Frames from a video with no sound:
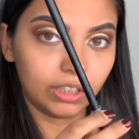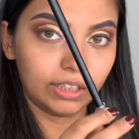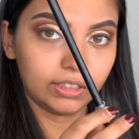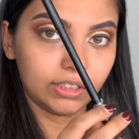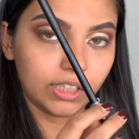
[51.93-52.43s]

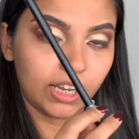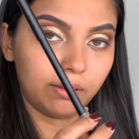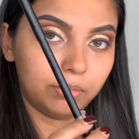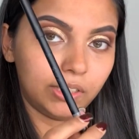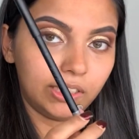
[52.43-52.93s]
Use the
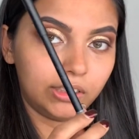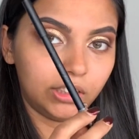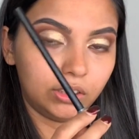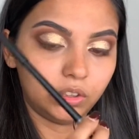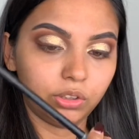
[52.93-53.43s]
same
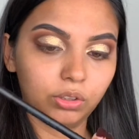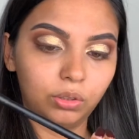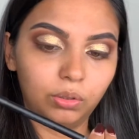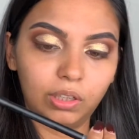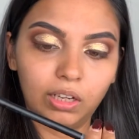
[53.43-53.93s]
Touch
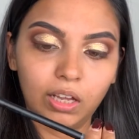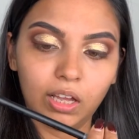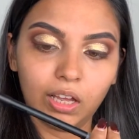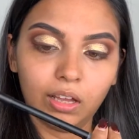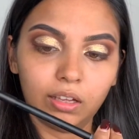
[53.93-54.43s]
in
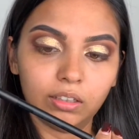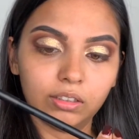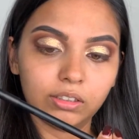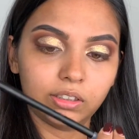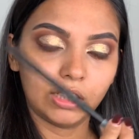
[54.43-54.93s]
Soul
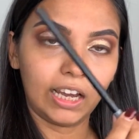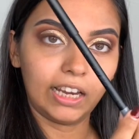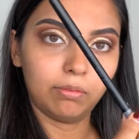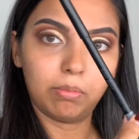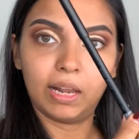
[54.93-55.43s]

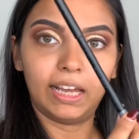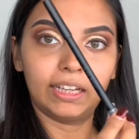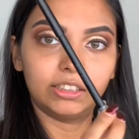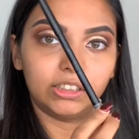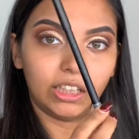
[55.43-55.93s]
style
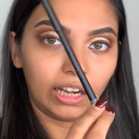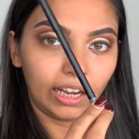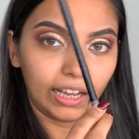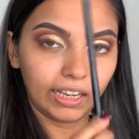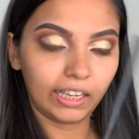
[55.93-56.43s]
black
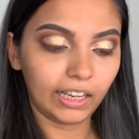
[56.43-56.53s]
gel